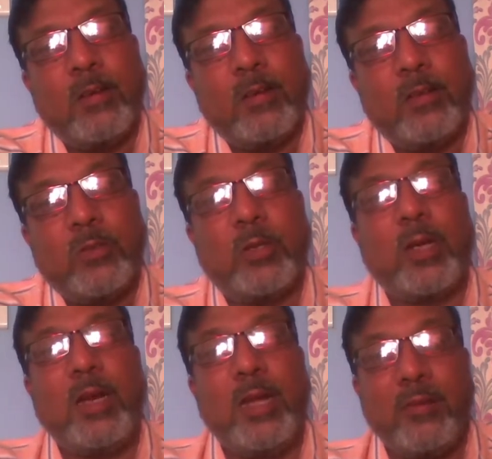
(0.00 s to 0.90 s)
So
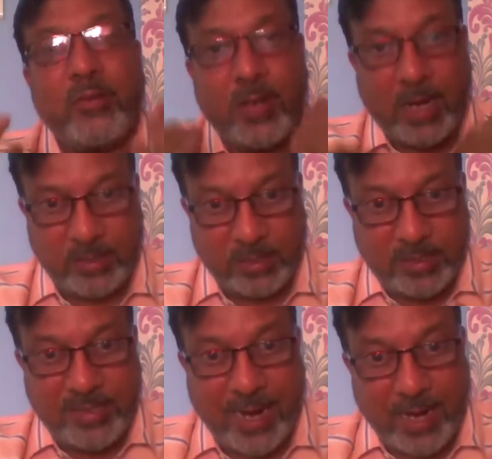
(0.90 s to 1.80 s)
individualizing.
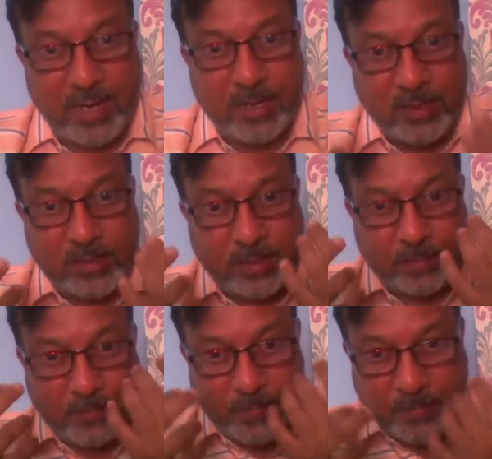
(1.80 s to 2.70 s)
The child is
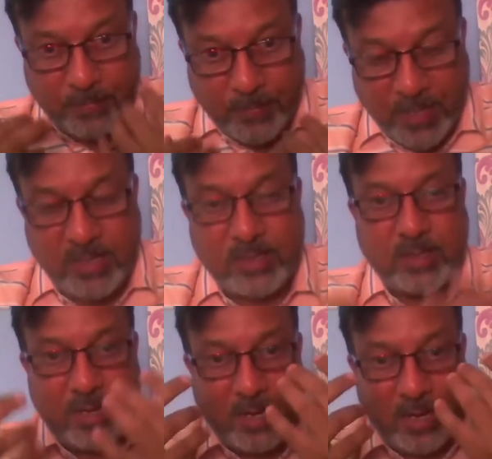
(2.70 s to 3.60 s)

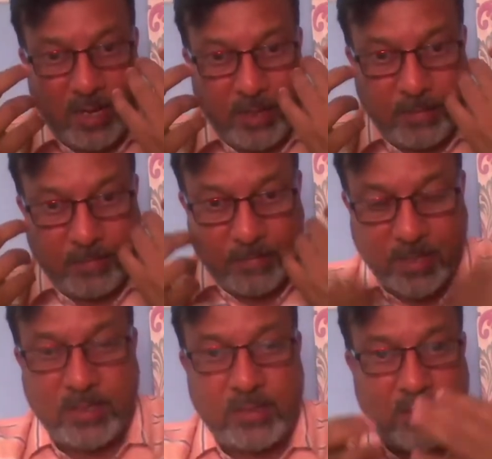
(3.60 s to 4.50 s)

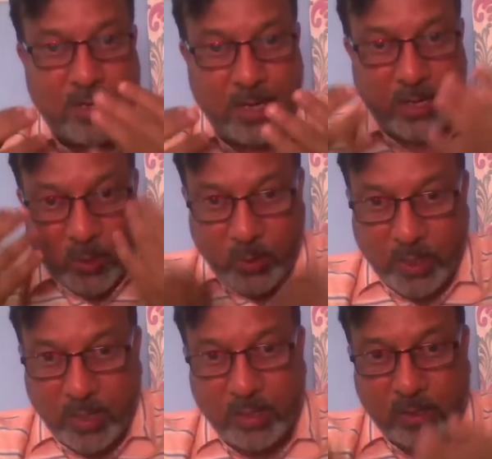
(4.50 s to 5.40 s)
personally
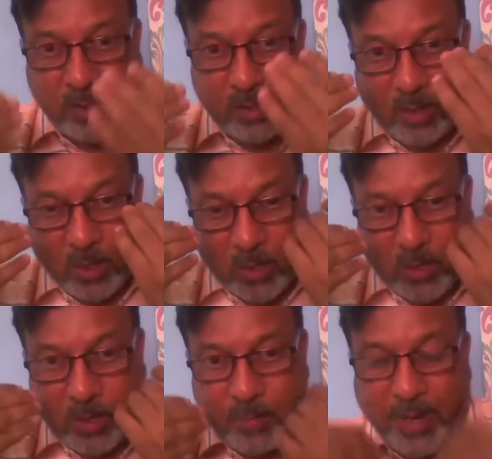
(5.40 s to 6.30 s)
doing it
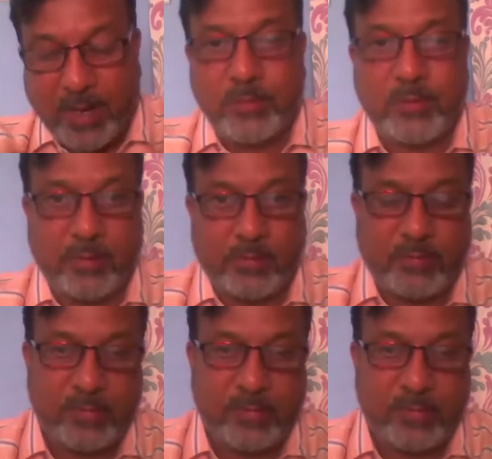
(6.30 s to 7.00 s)
all by himself.